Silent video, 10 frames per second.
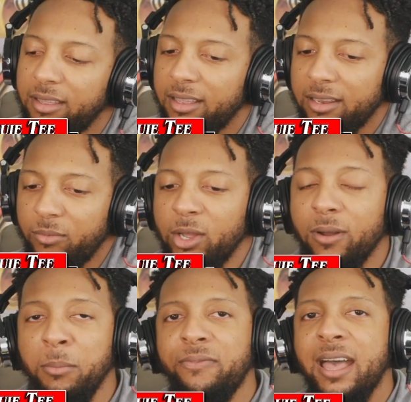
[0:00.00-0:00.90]
I'm
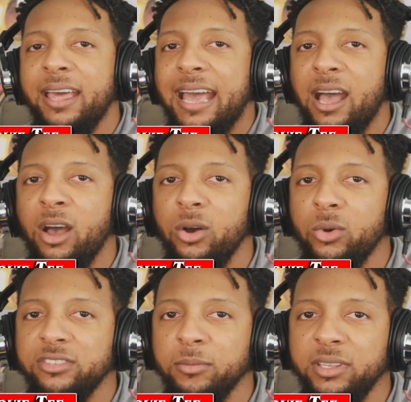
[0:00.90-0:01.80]
gonna find out how
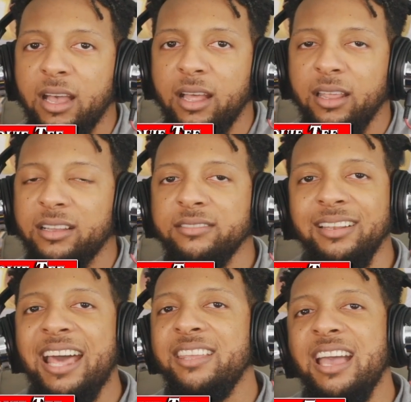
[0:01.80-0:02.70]
old some of y'all are, because a
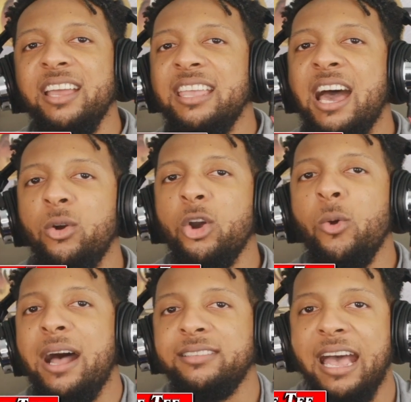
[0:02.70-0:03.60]
lot of y'all don't go
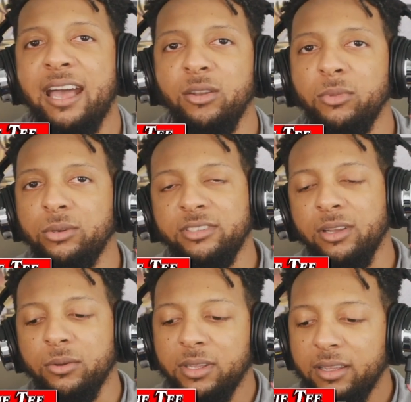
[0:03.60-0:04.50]
outside no more.
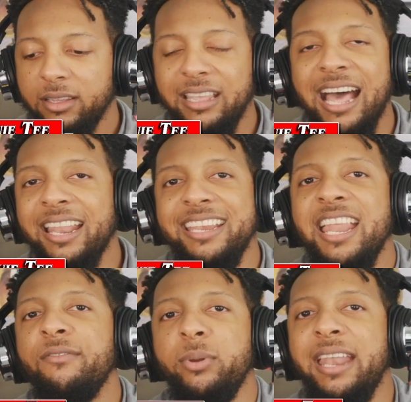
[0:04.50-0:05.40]
So y'all ain't
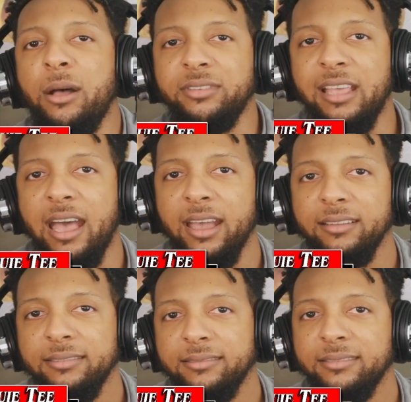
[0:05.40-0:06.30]
never been outside.
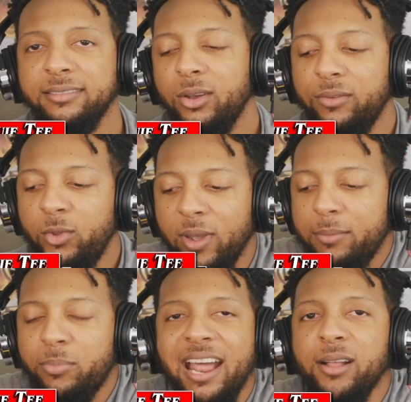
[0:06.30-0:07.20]
So if you ain't
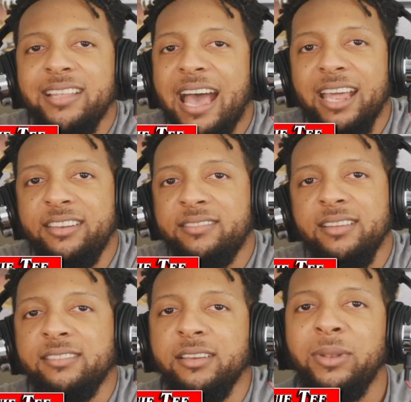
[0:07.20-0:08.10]
been outside, this
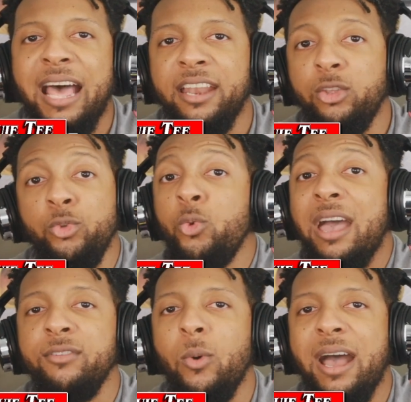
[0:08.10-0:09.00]
doesn't apply to you. You
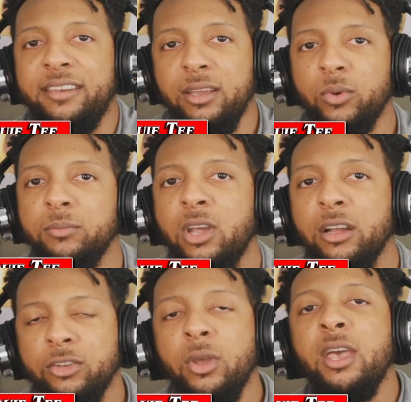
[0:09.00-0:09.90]
have no idea what I'm
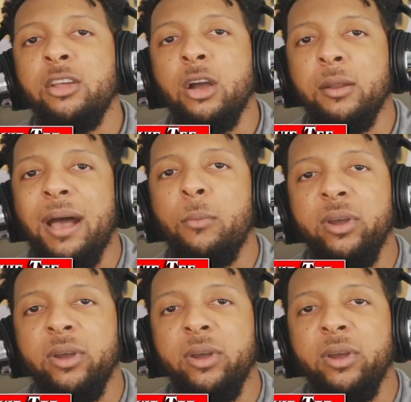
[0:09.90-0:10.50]
talking about.